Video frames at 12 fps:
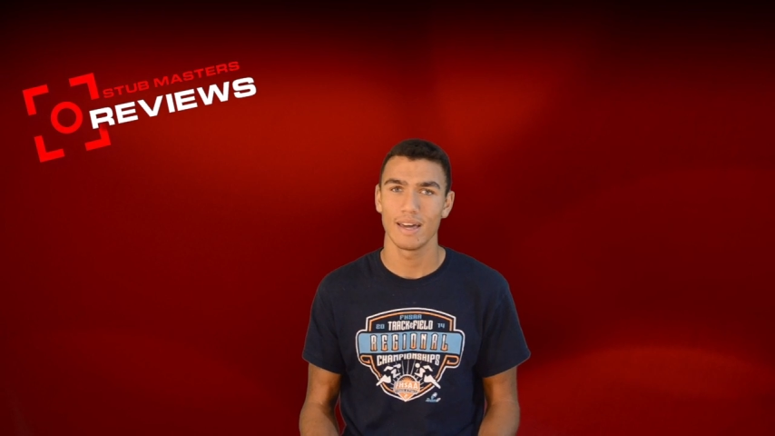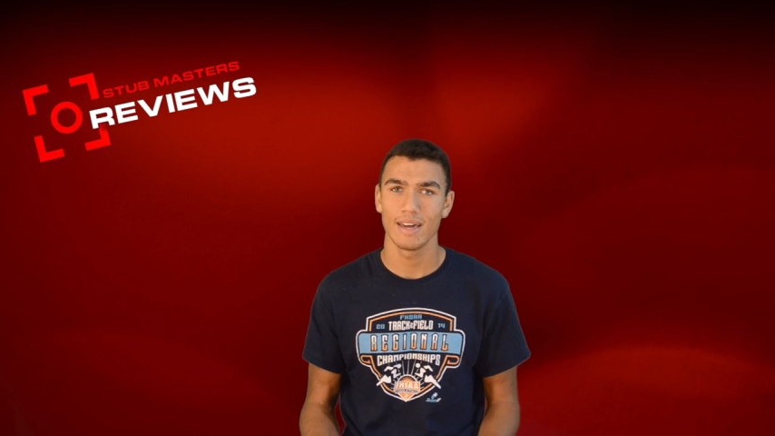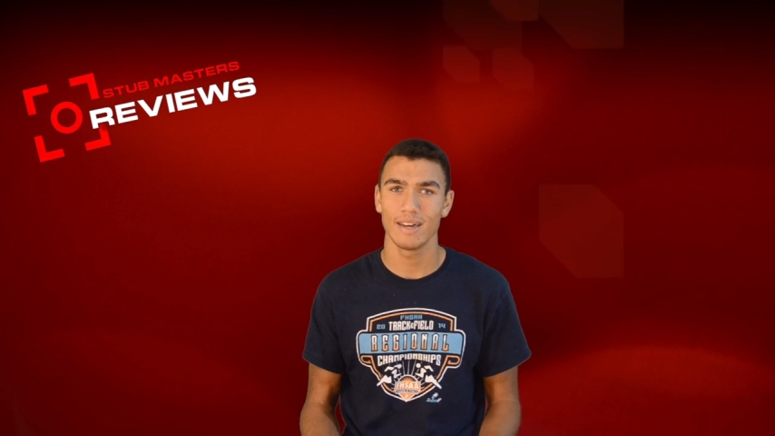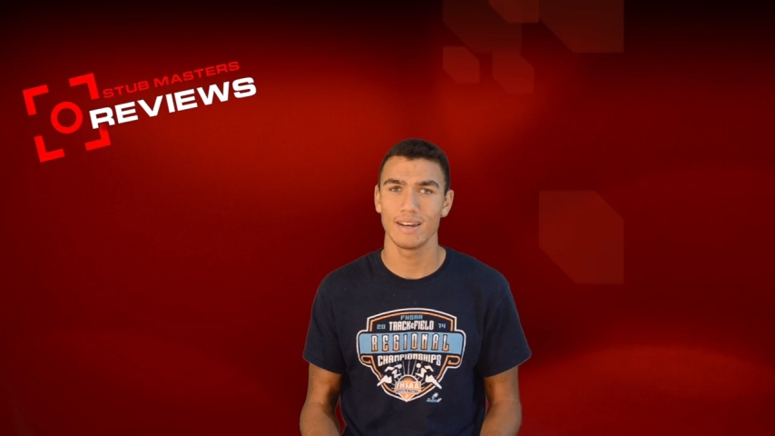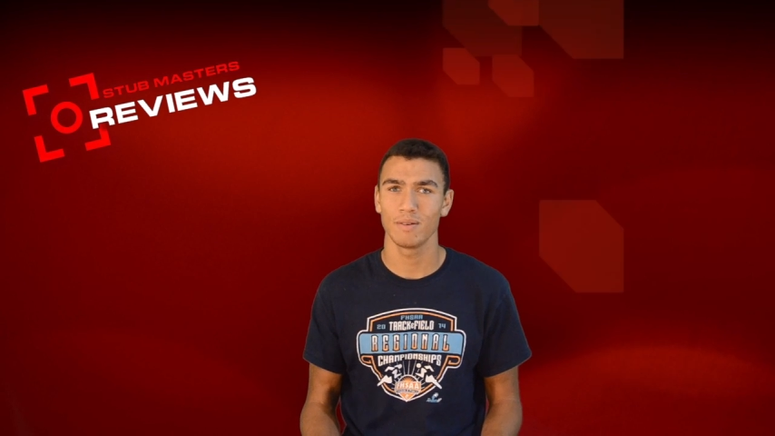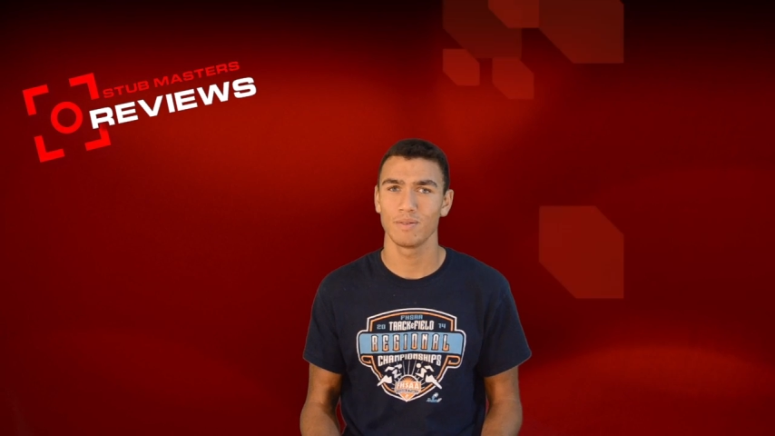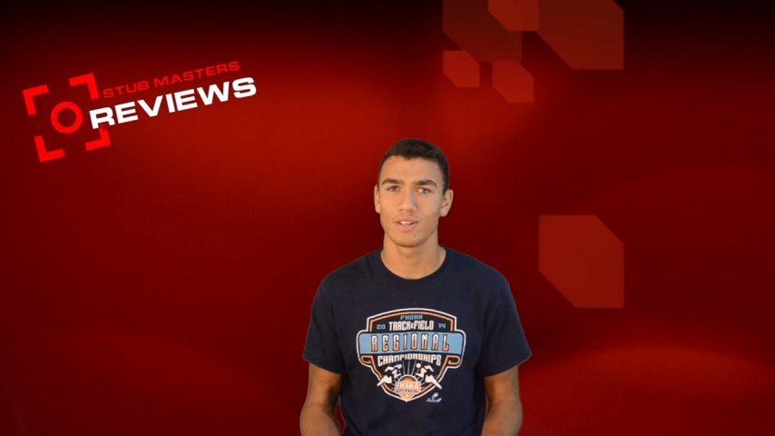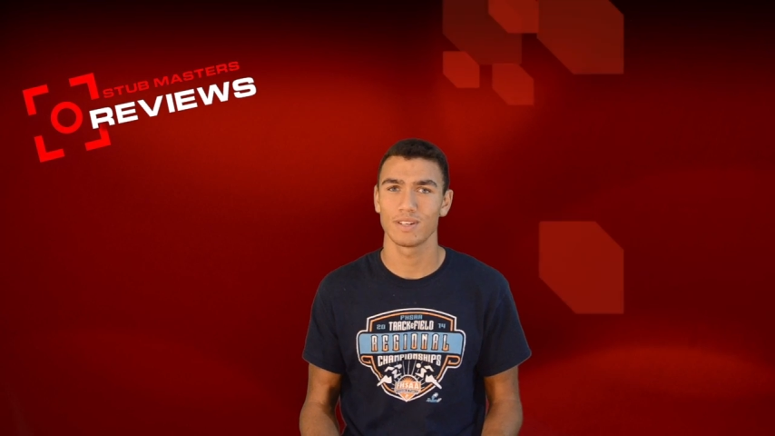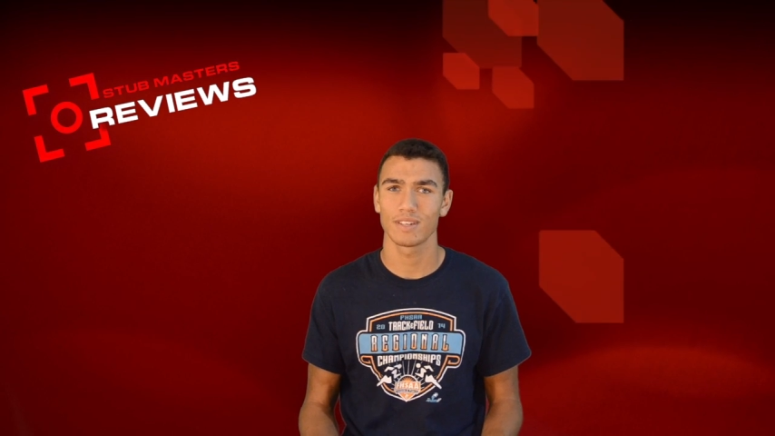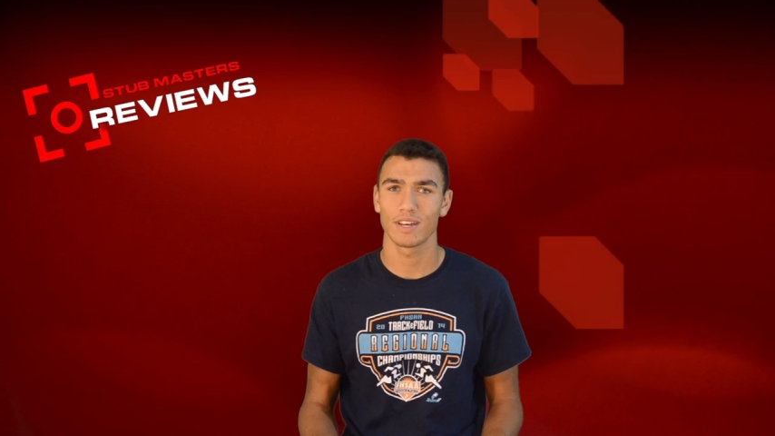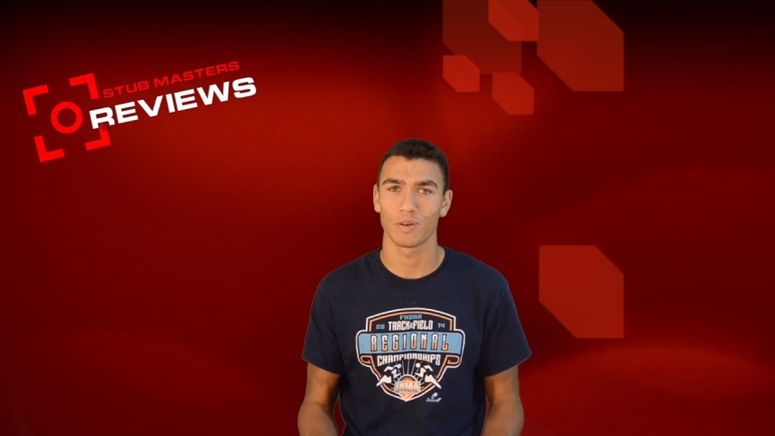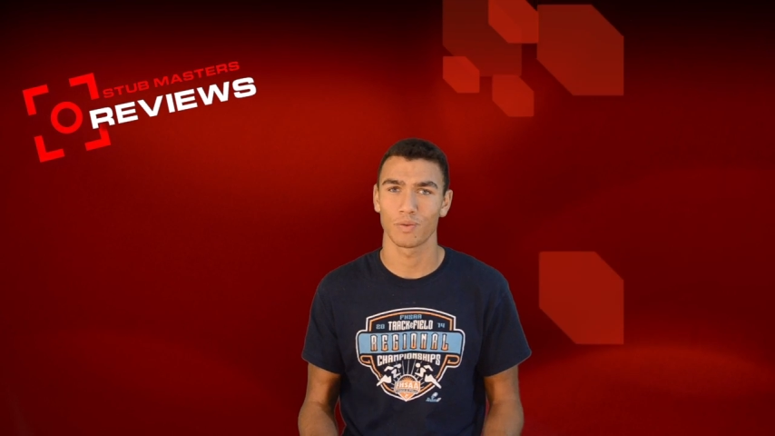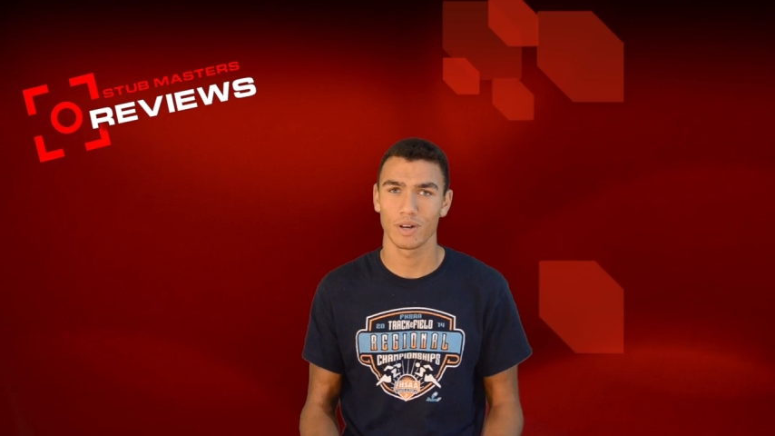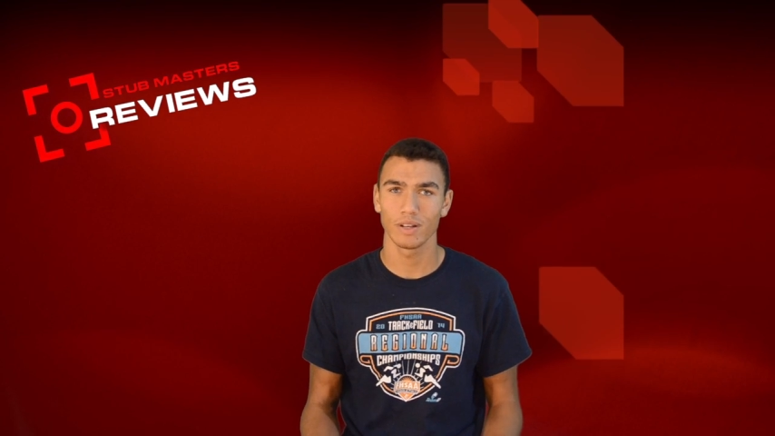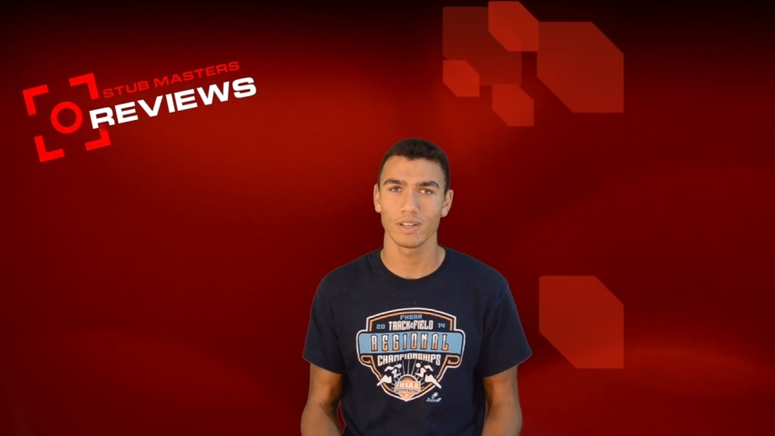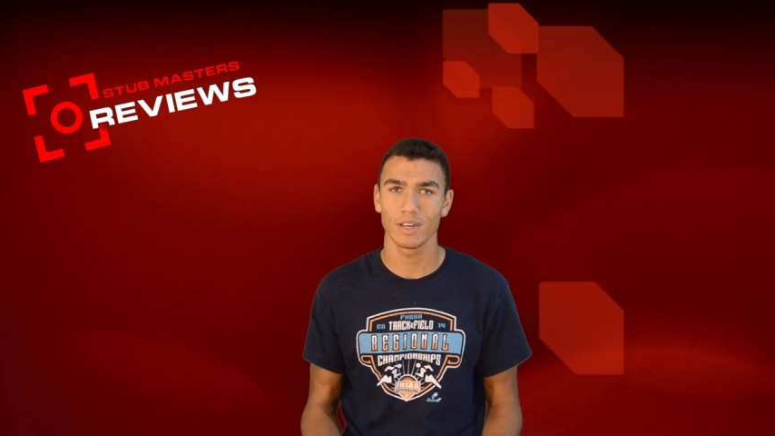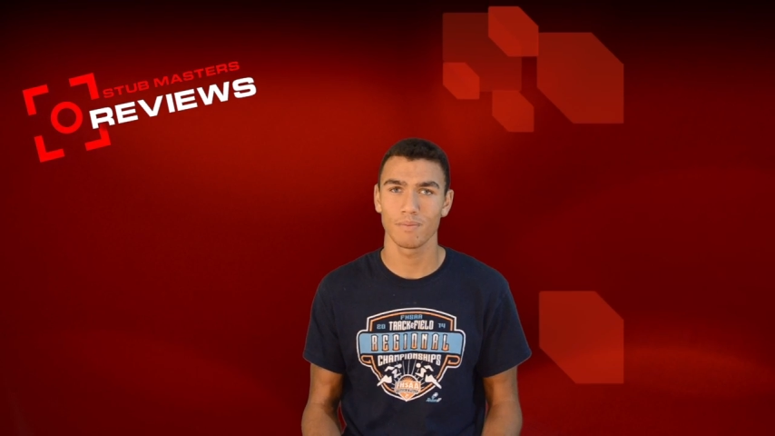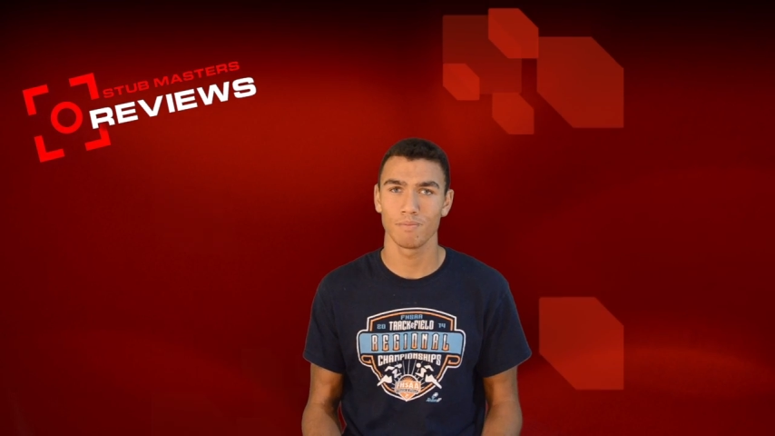And I was just like,
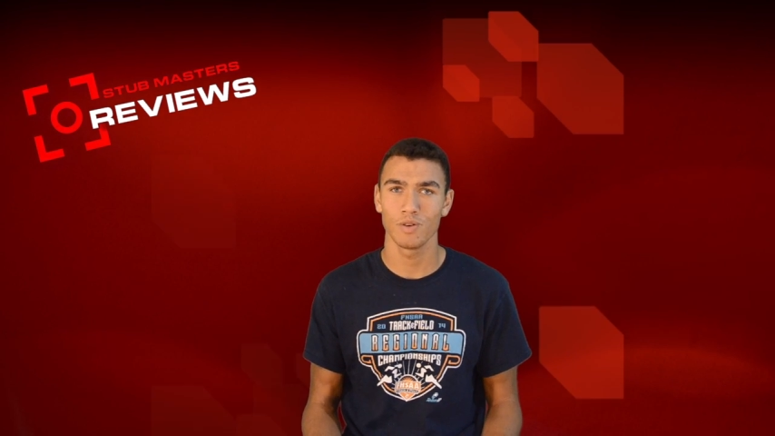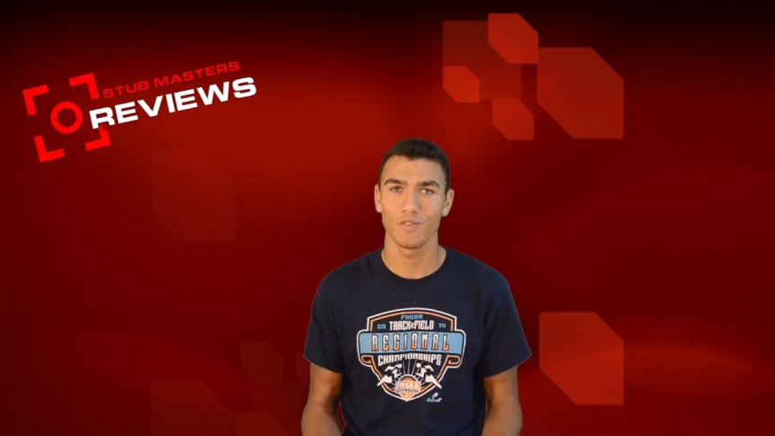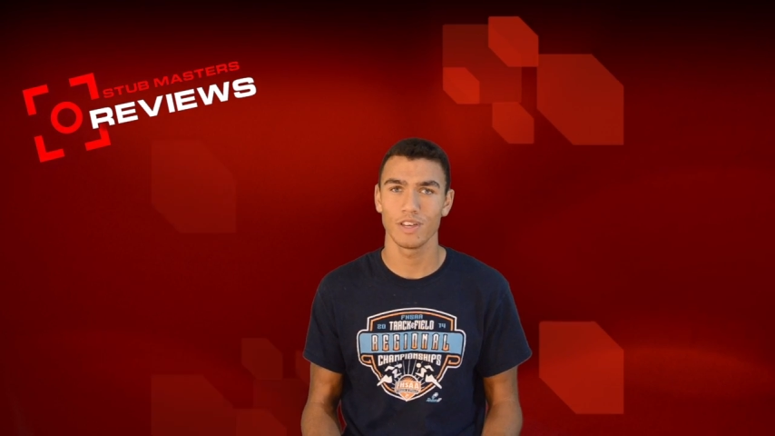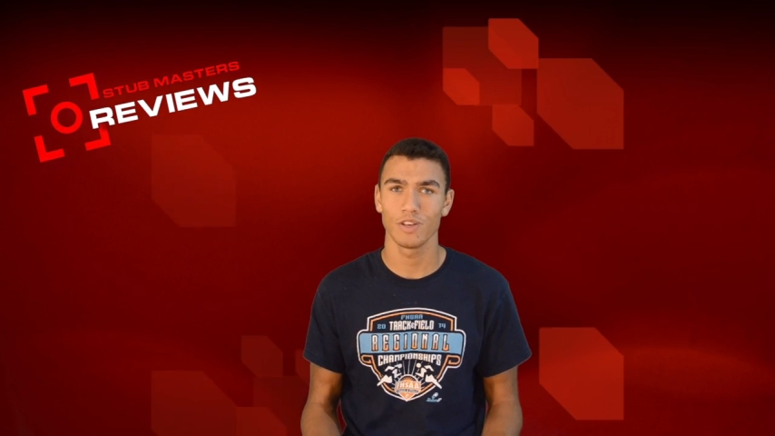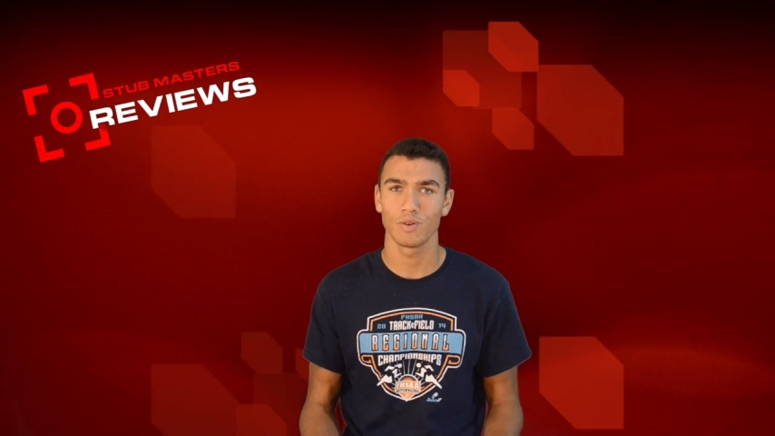really, movie? You